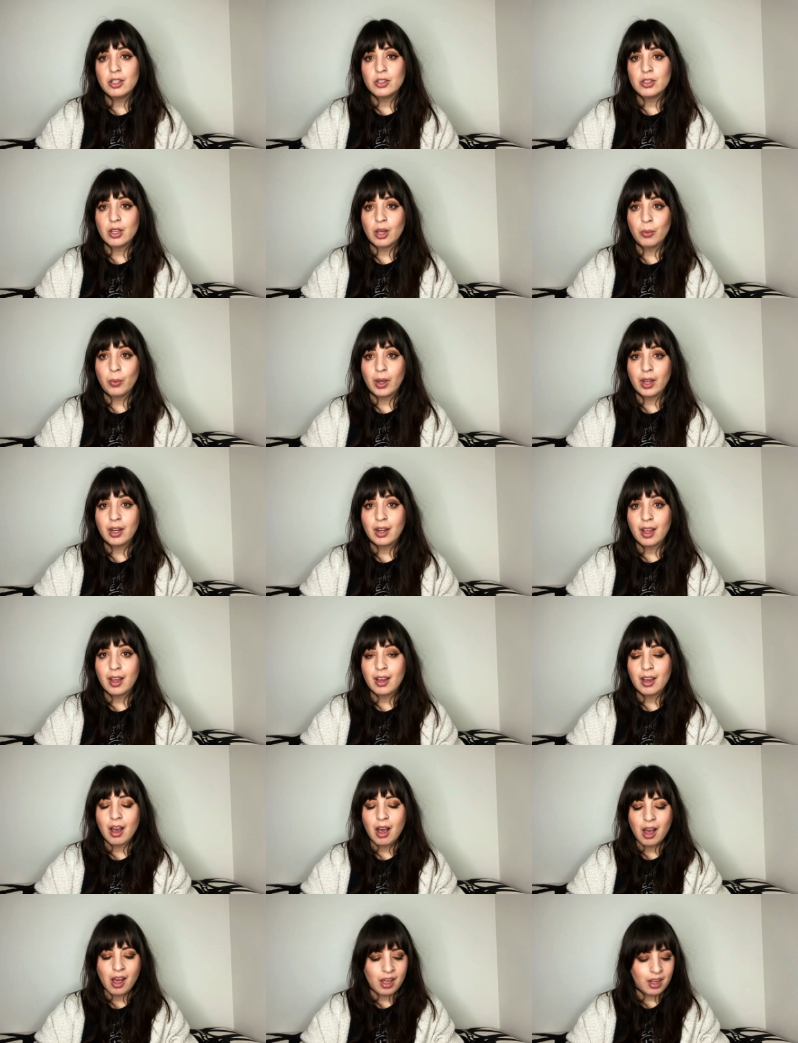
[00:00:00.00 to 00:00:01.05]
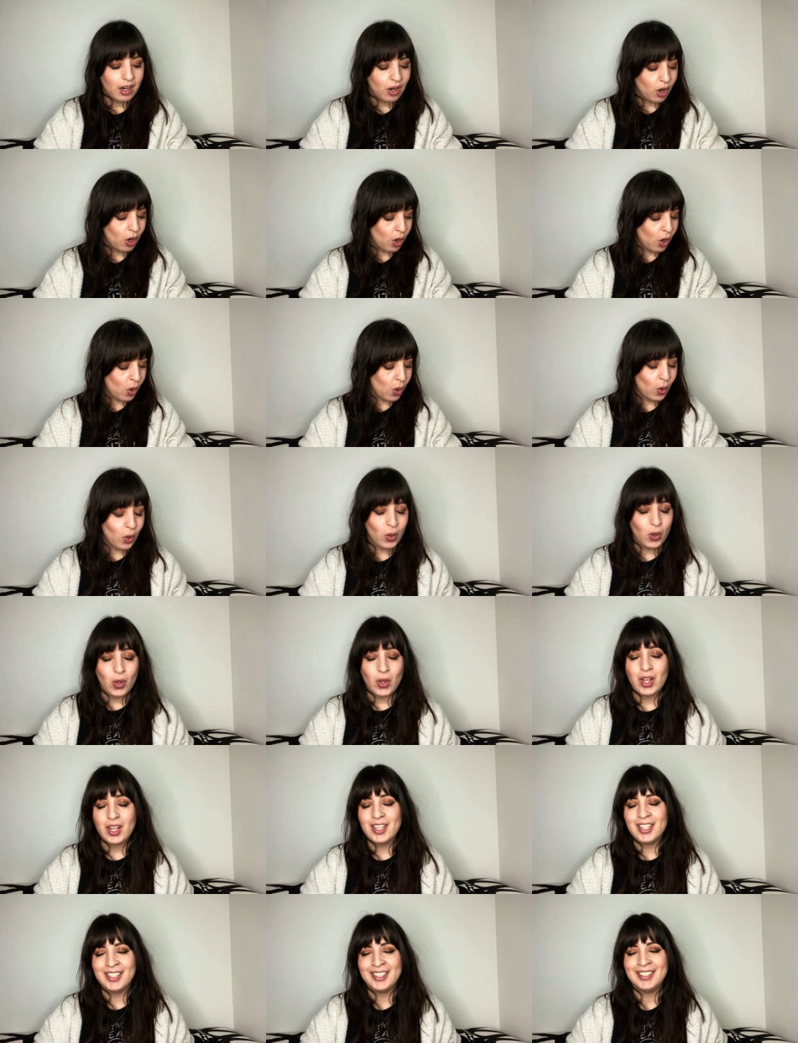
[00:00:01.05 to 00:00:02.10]
So I went and got a
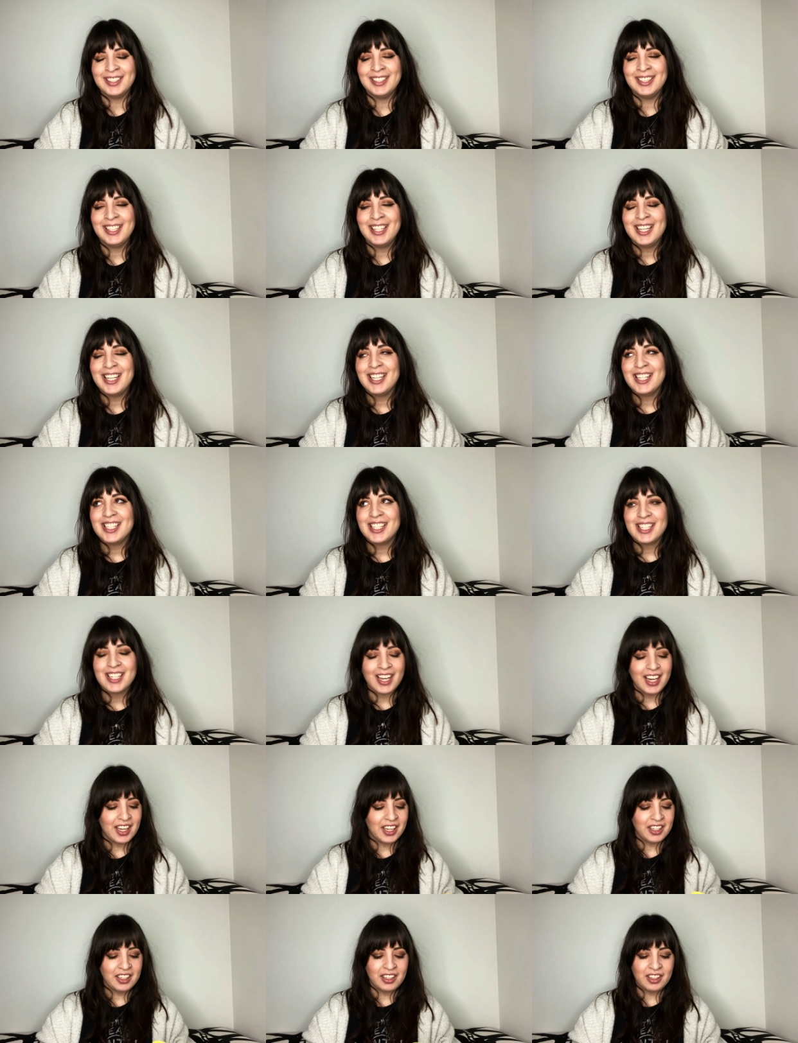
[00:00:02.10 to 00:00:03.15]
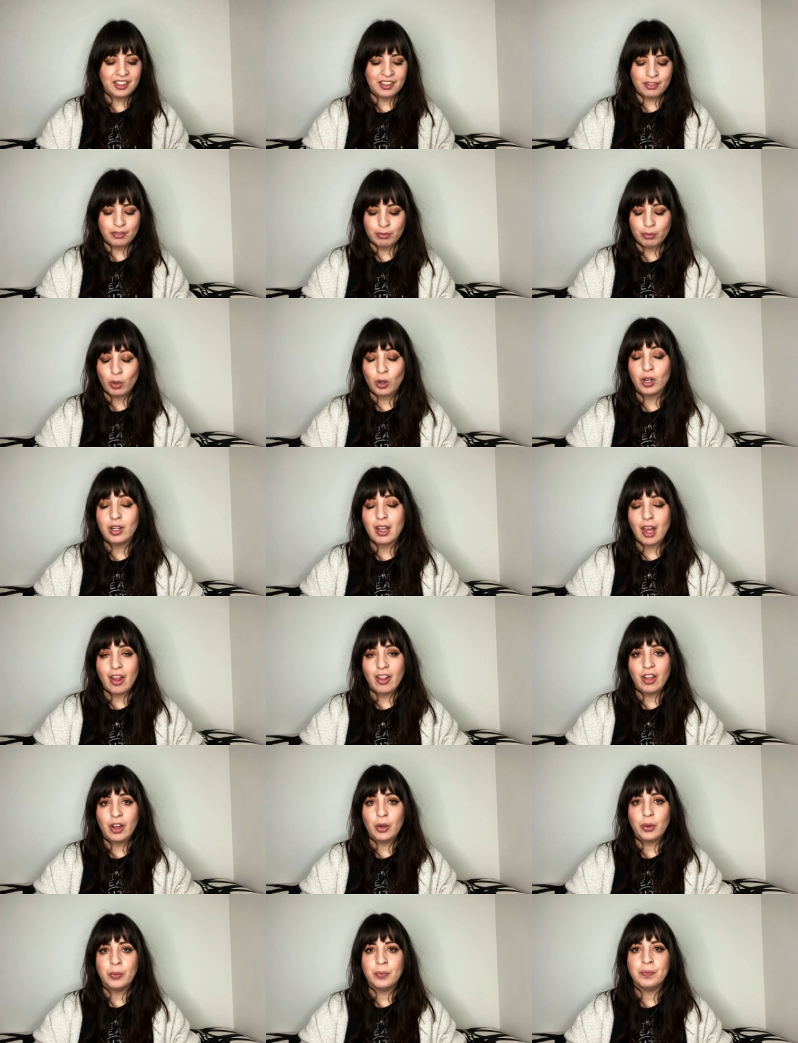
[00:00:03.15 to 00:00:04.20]
whole ton of more
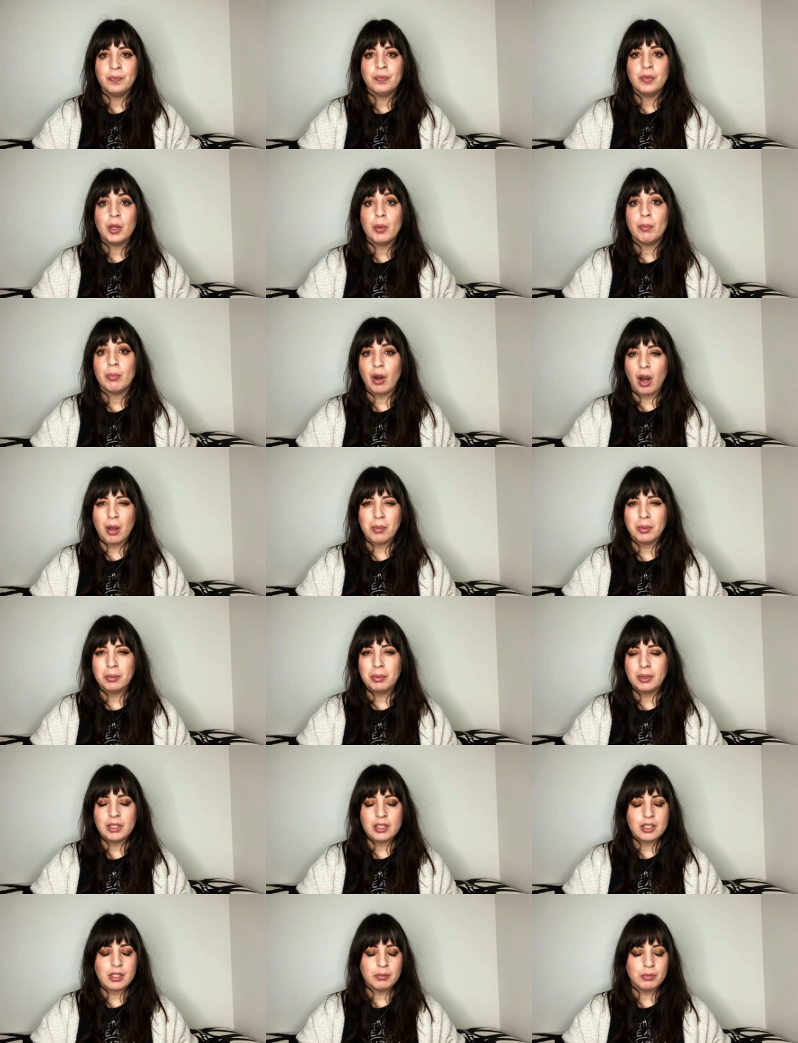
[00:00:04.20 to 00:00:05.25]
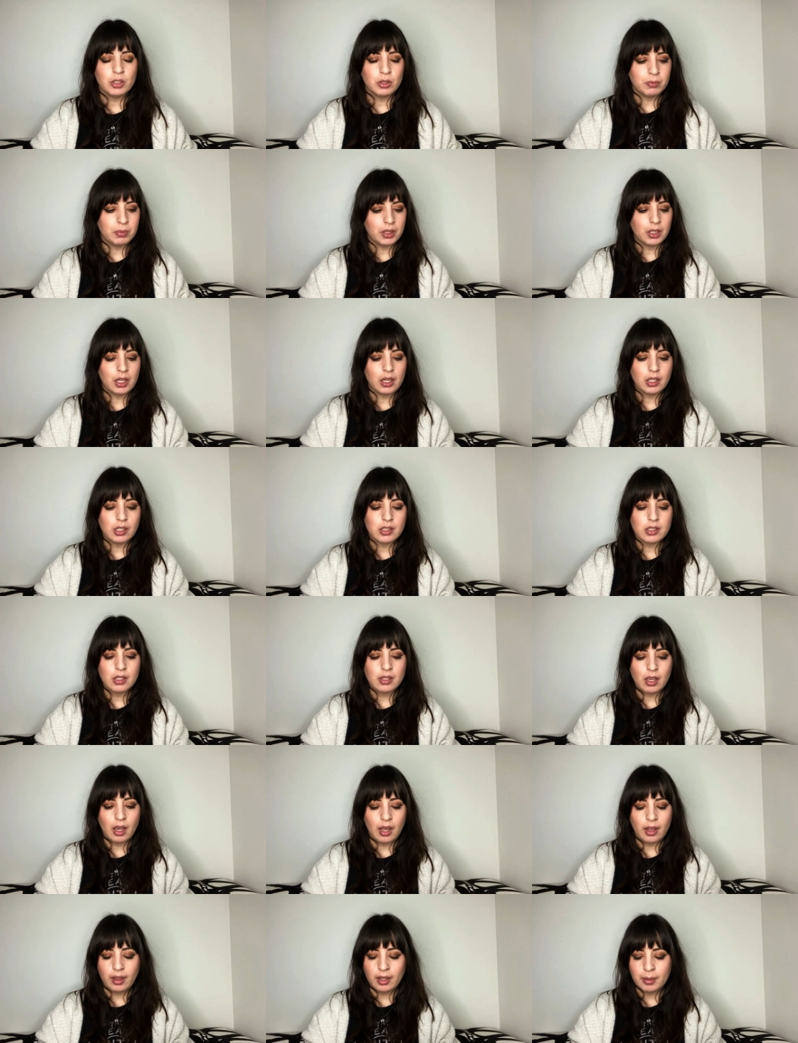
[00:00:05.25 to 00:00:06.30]
yellow, probably some duplicates.
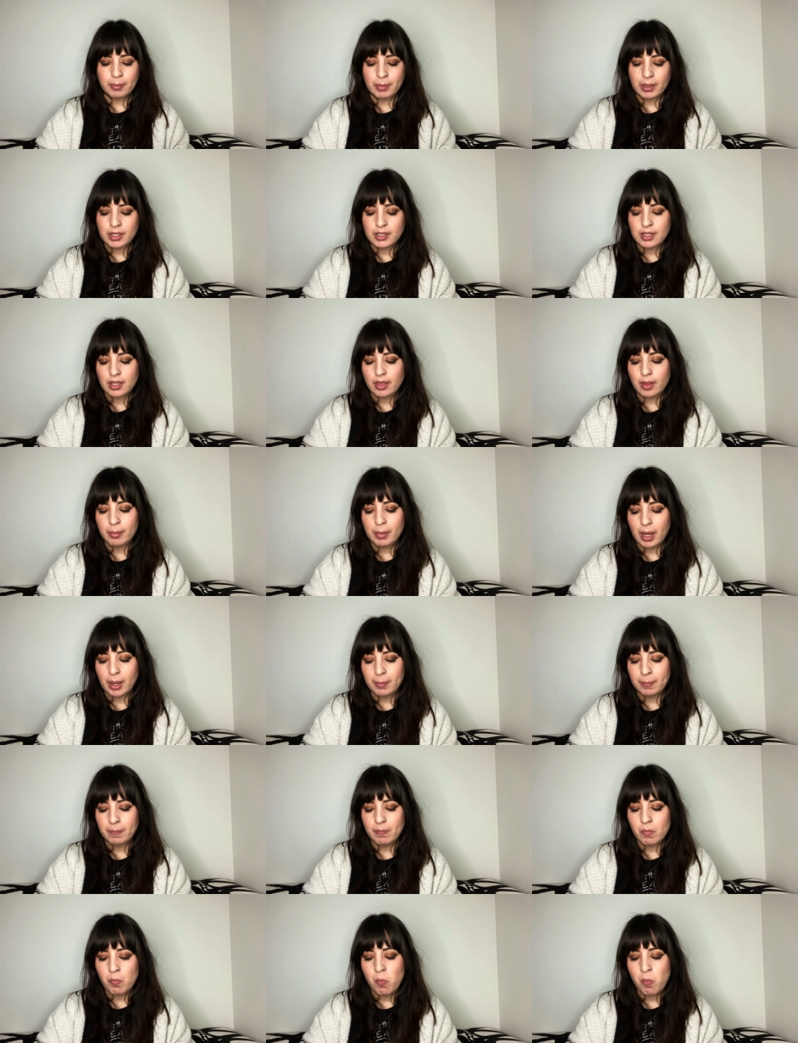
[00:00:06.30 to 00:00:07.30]
I like mixing them up